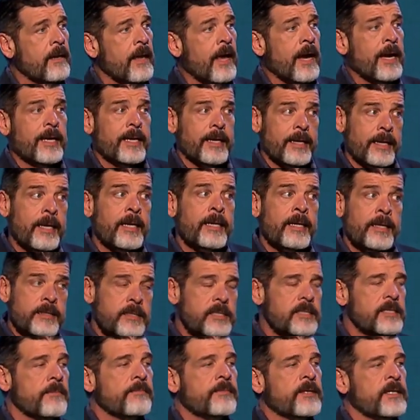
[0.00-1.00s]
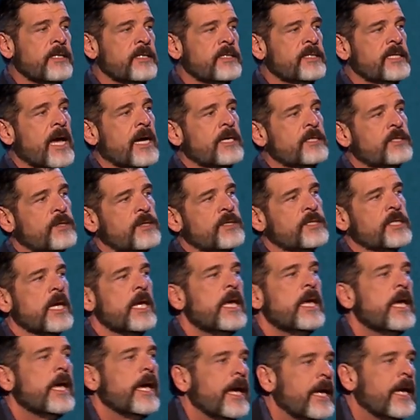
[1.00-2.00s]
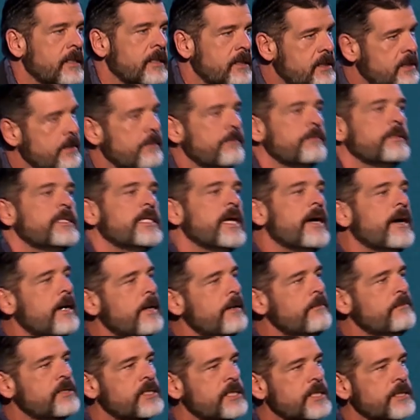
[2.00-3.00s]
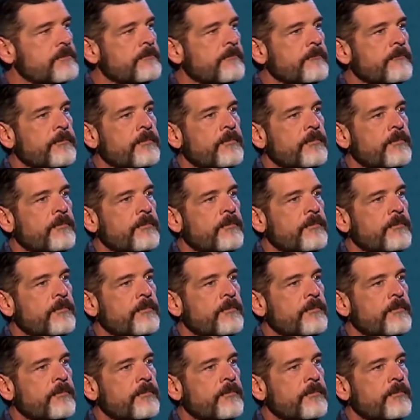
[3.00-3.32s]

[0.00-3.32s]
like it is something disastrous, and sometimes,